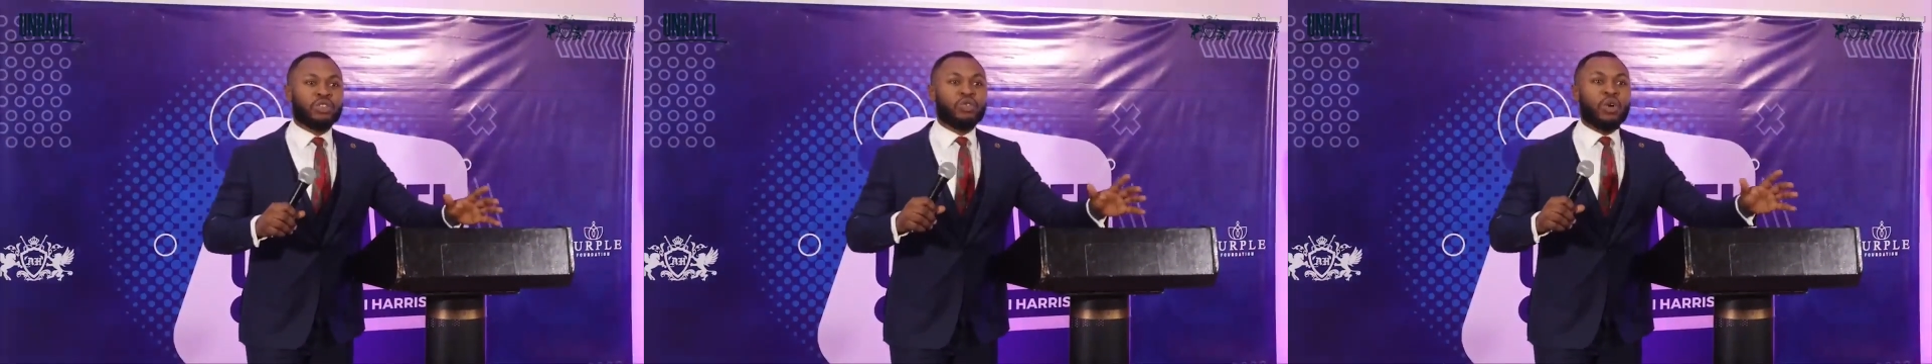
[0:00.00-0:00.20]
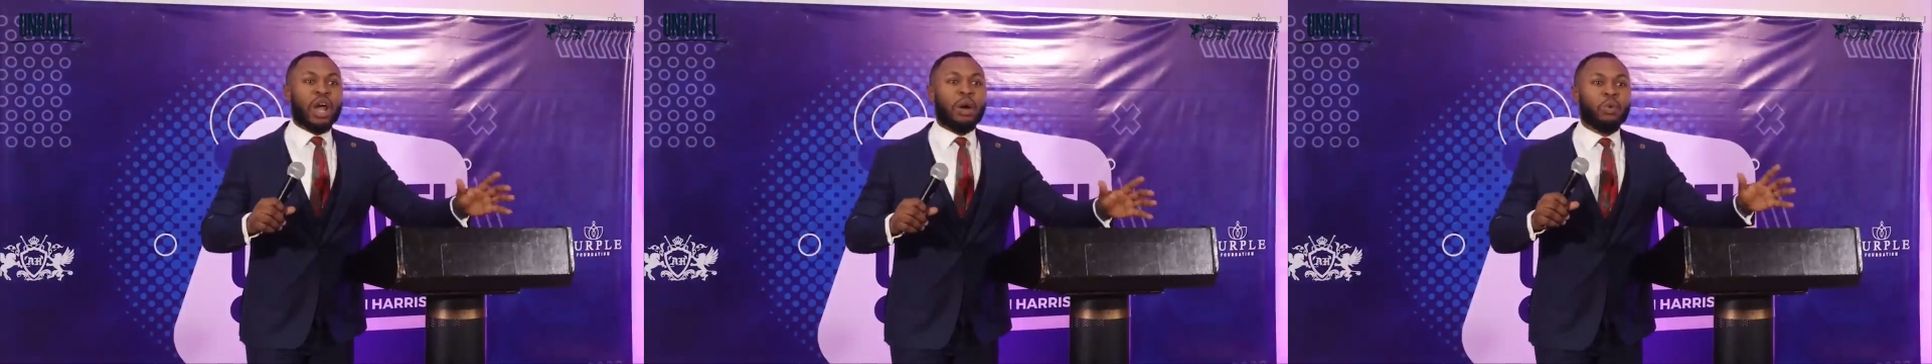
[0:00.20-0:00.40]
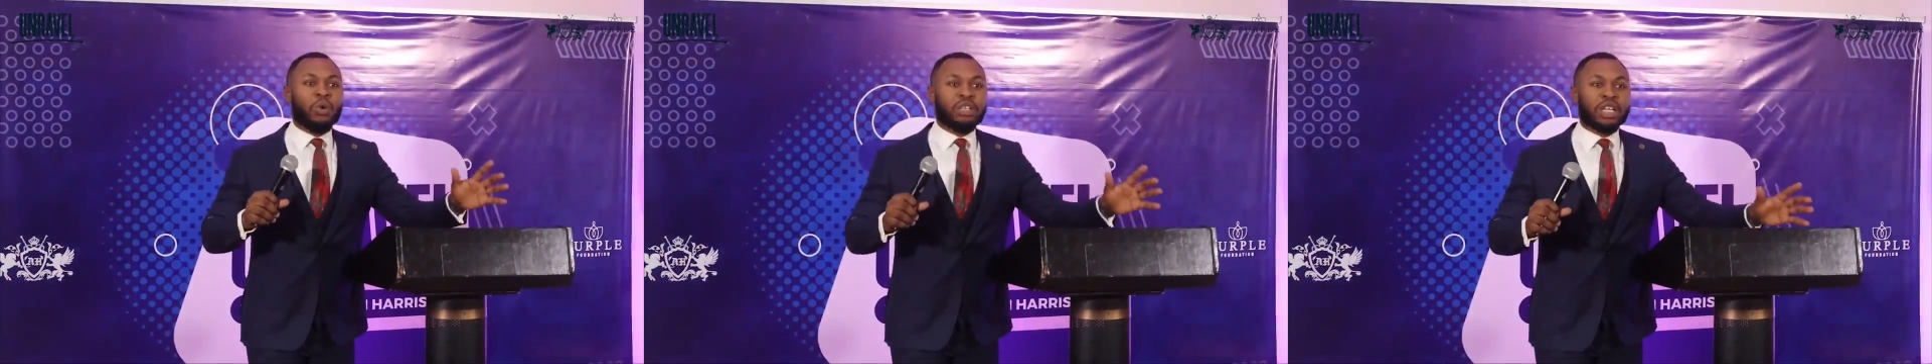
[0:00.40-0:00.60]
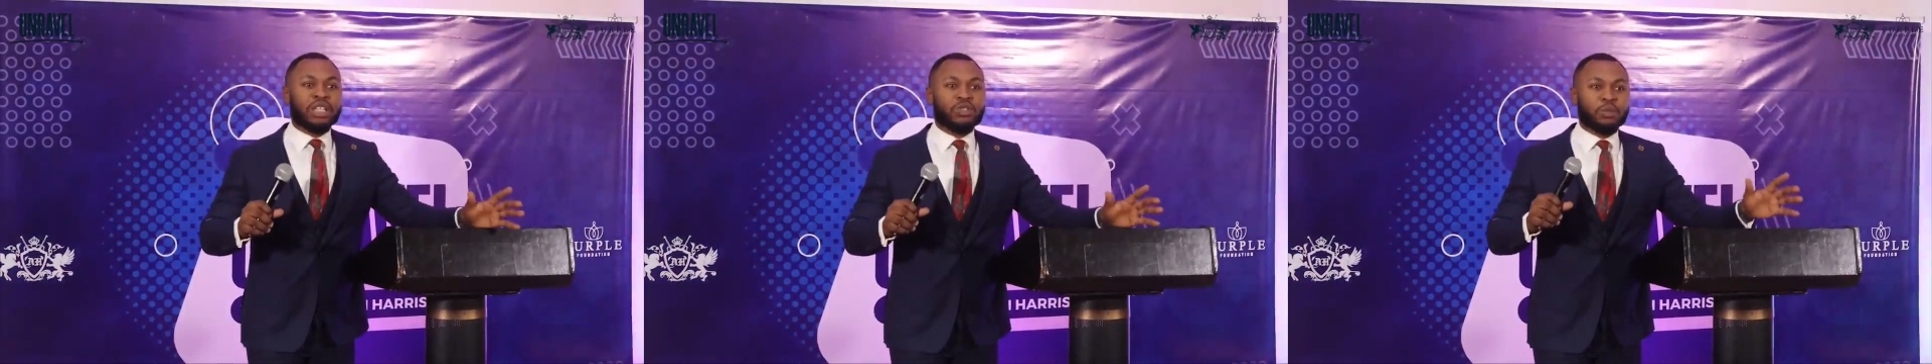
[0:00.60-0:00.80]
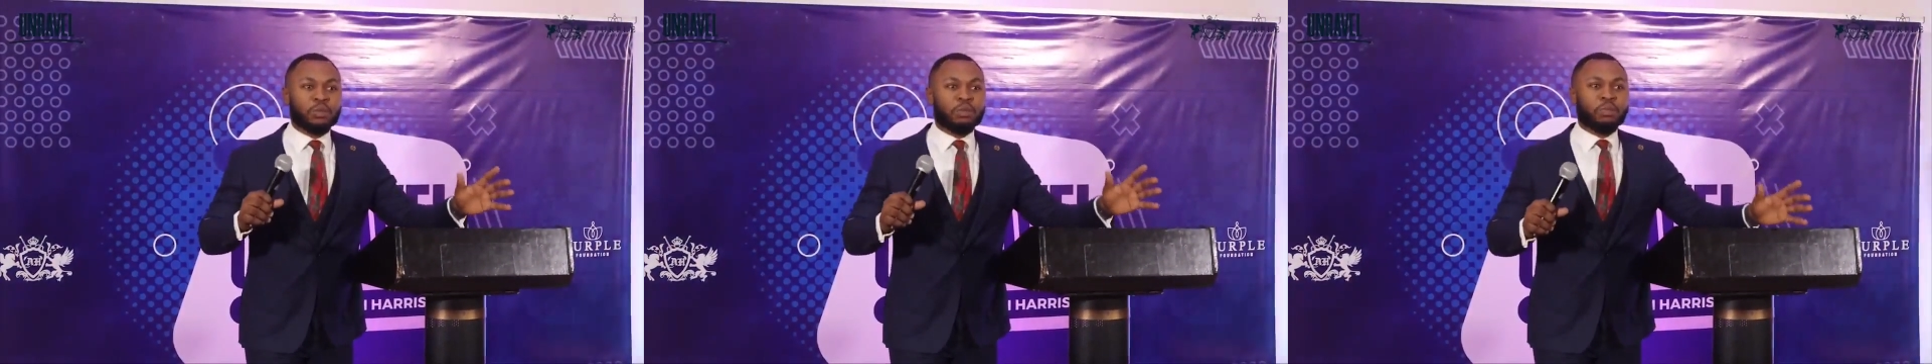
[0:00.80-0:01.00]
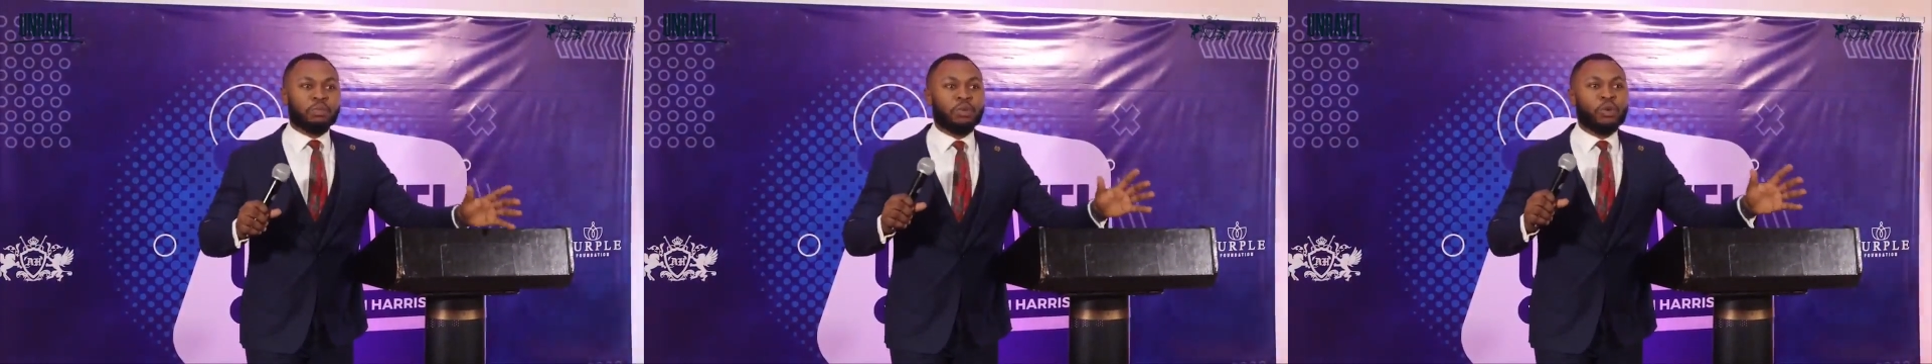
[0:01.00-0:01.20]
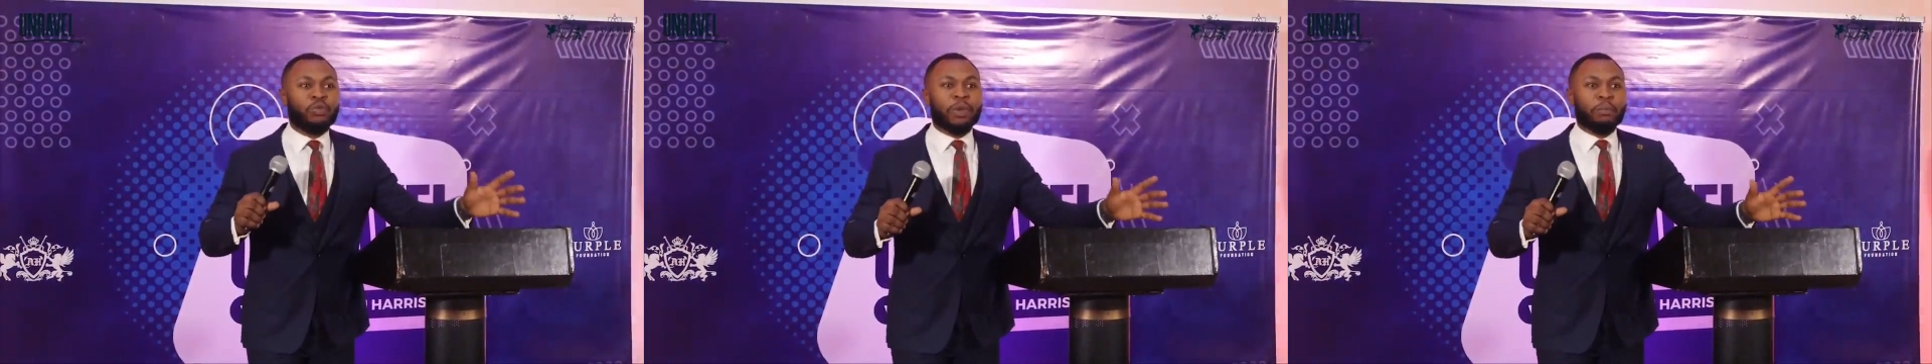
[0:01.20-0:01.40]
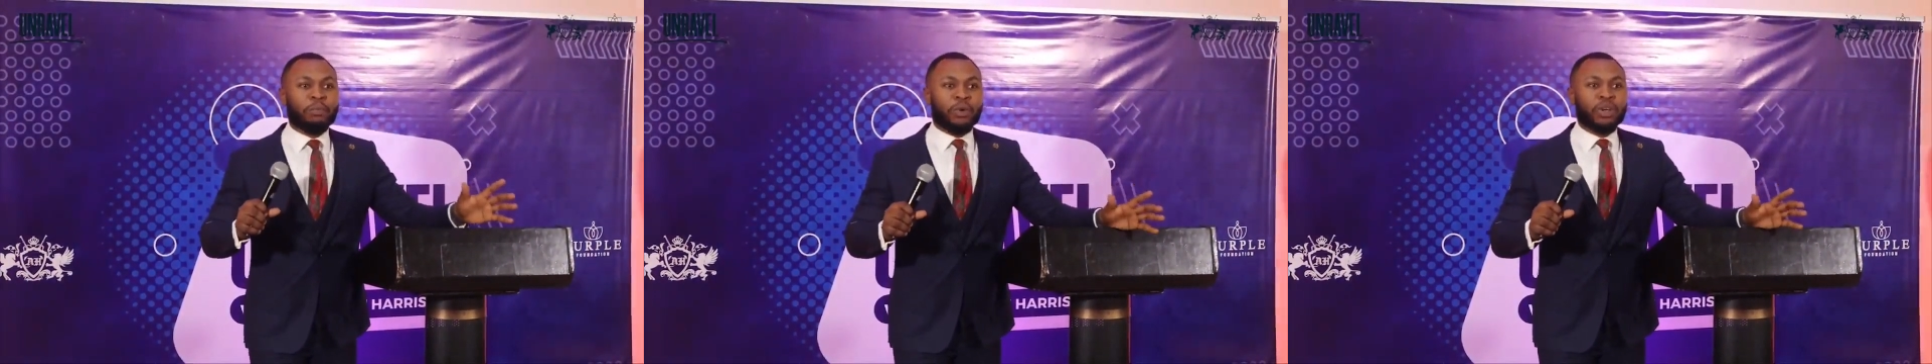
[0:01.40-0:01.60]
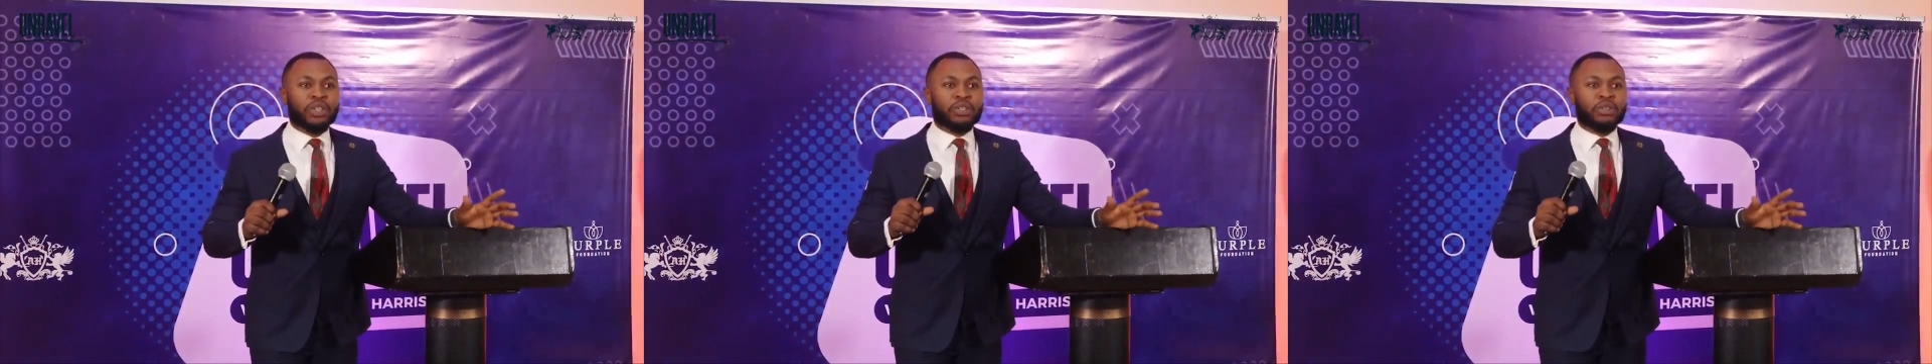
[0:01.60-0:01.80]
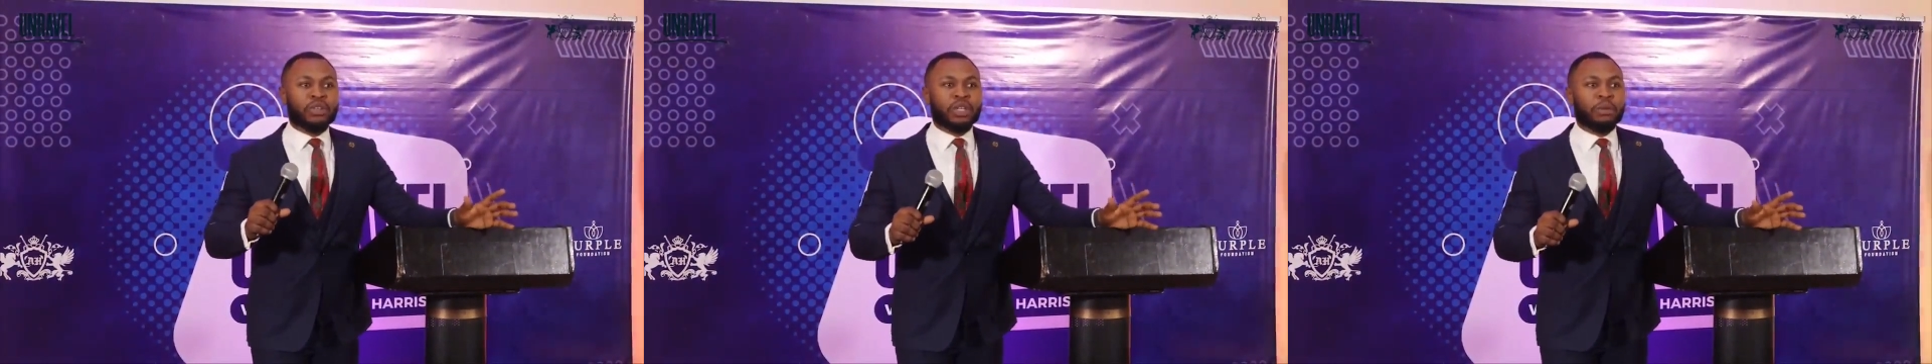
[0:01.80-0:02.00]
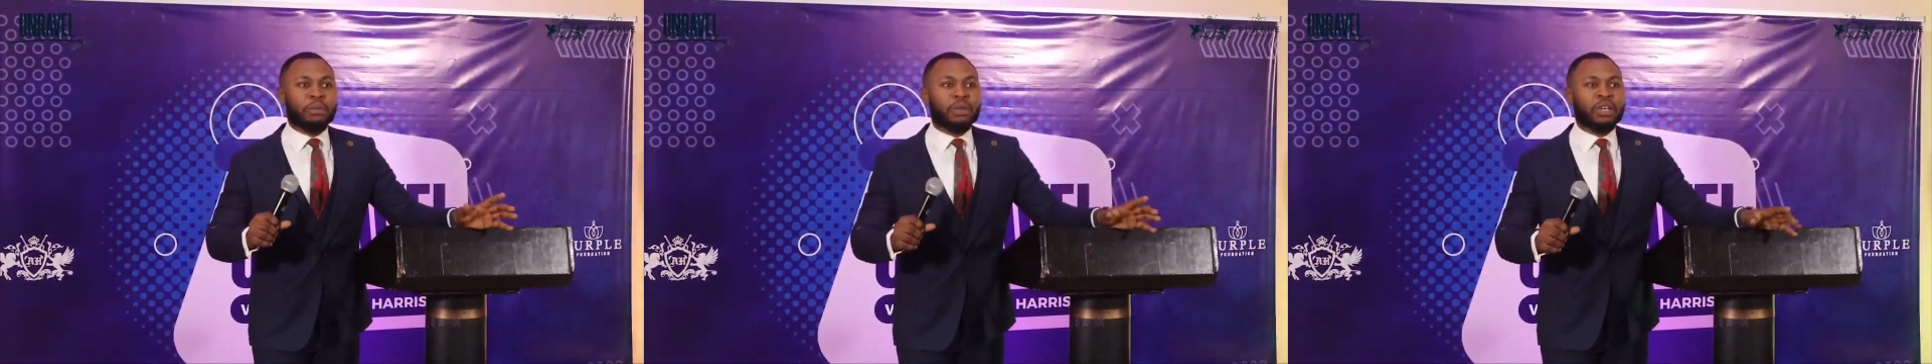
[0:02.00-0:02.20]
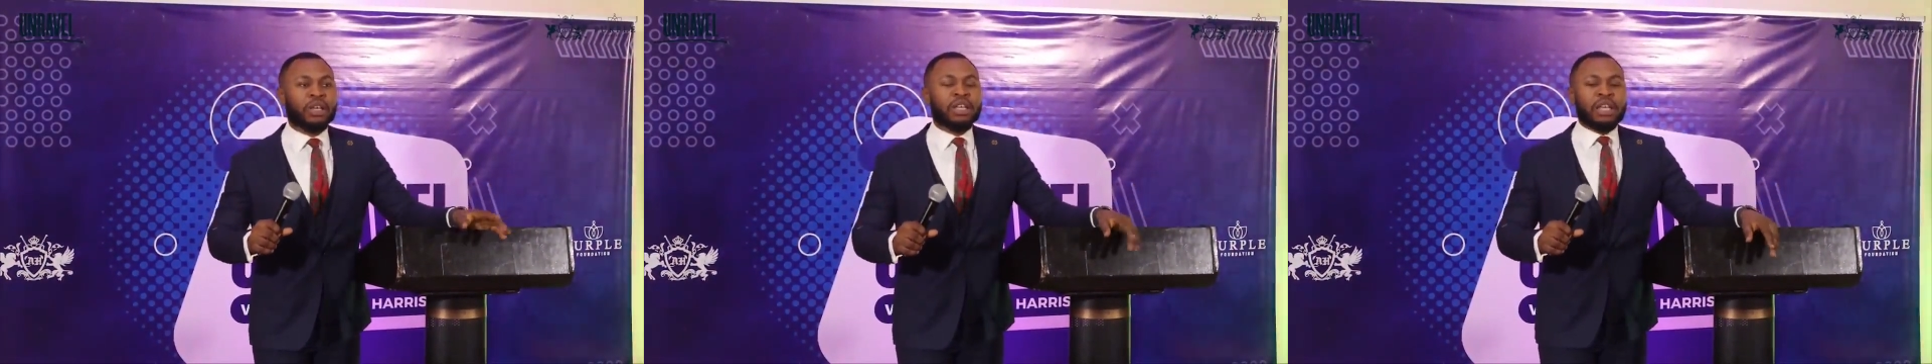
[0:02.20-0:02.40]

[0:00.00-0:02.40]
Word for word: you know, I wanted to prove a point to him.